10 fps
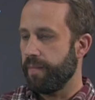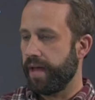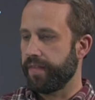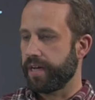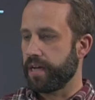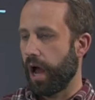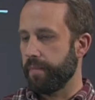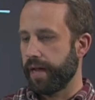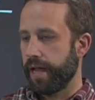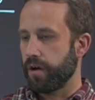In the
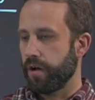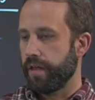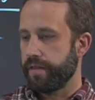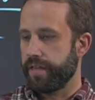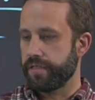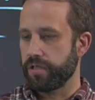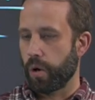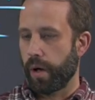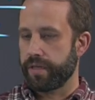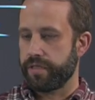denominator, this is
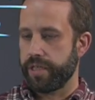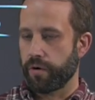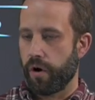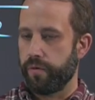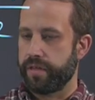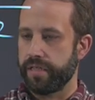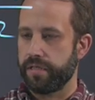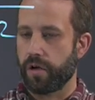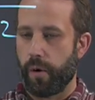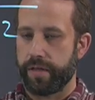going to 0, this
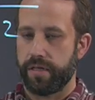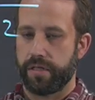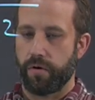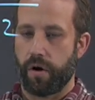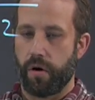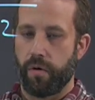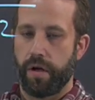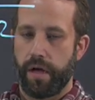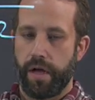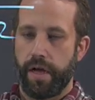is going to 0.
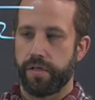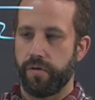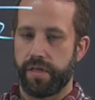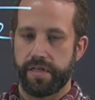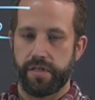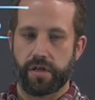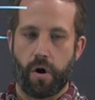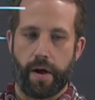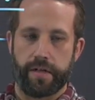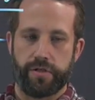So this is
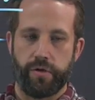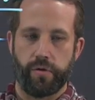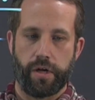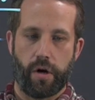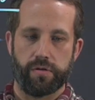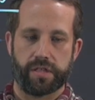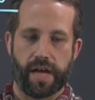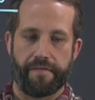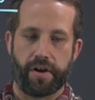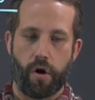going to,
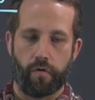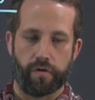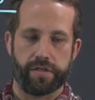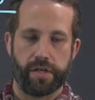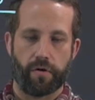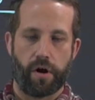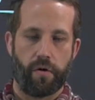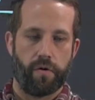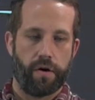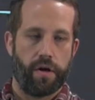7 over
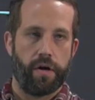0.